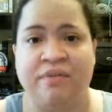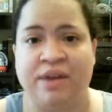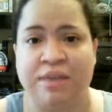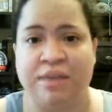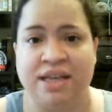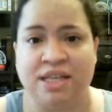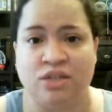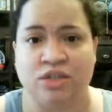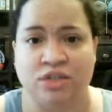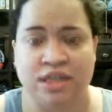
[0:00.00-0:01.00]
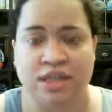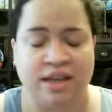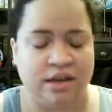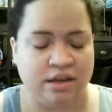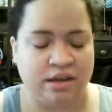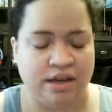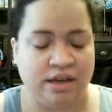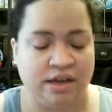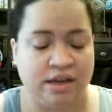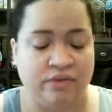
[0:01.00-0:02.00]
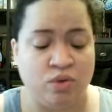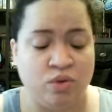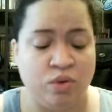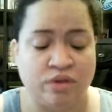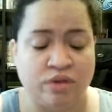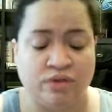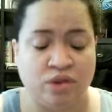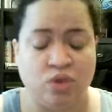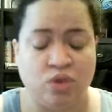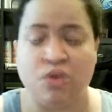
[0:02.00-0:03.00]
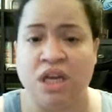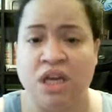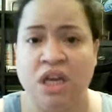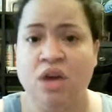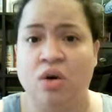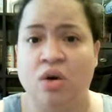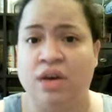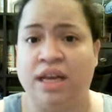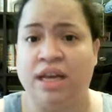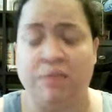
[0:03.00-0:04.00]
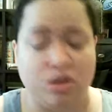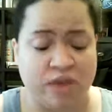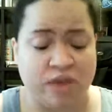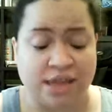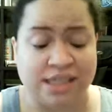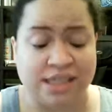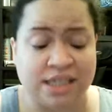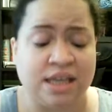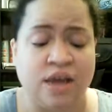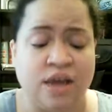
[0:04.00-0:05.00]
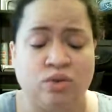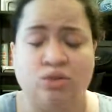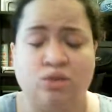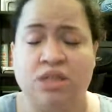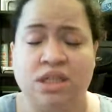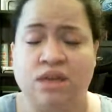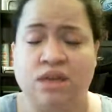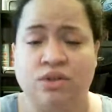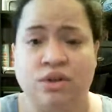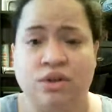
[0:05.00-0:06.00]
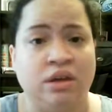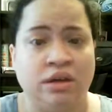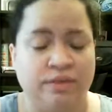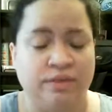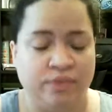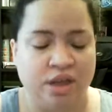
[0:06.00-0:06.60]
if anybody's interested. And if you work for CUNY or Lehman, you get a discount. So discounts are good.